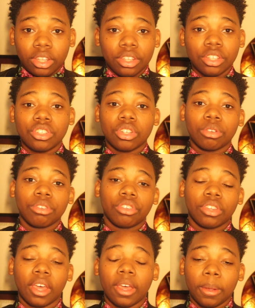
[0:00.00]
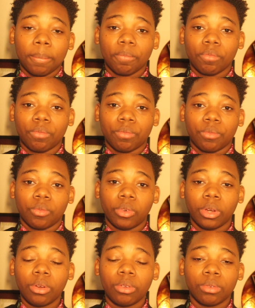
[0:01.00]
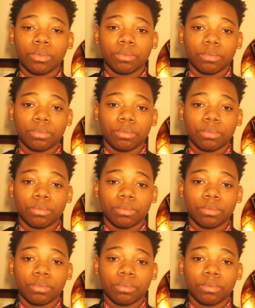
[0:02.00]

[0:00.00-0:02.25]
This shows that, well,